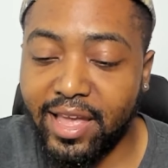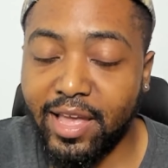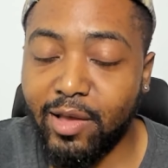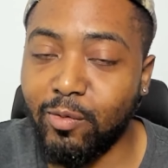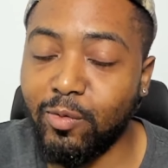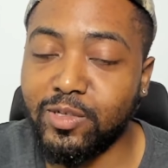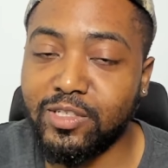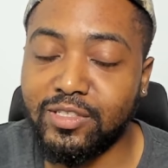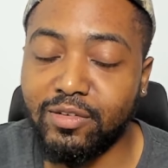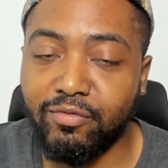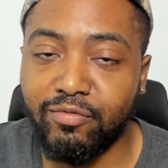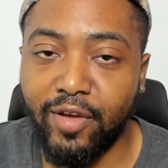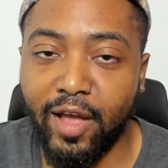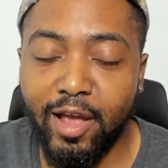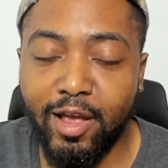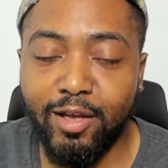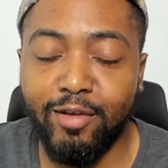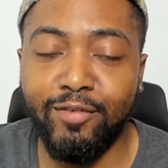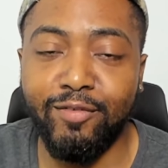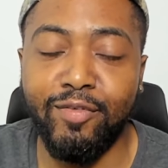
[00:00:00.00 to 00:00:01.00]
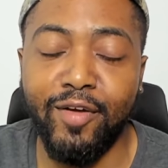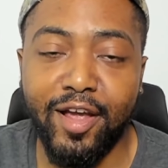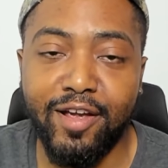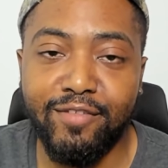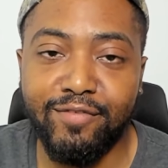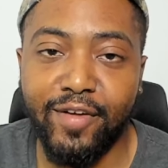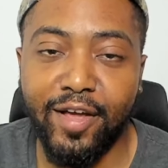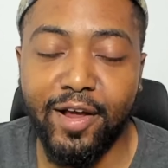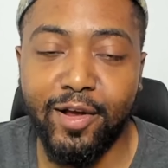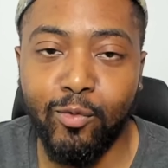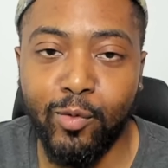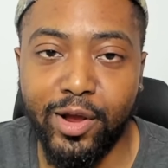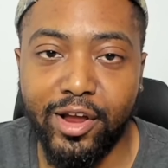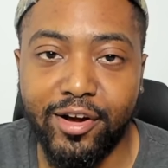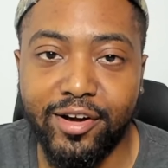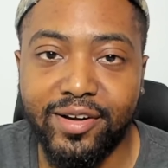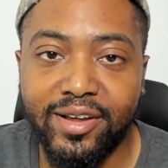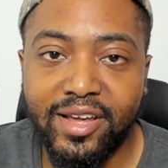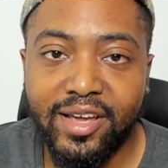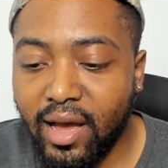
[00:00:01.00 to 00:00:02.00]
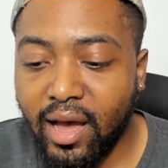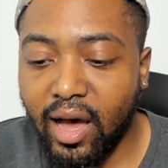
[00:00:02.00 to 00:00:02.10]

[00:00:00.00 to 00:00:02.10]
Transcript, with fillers: it, was very very very weird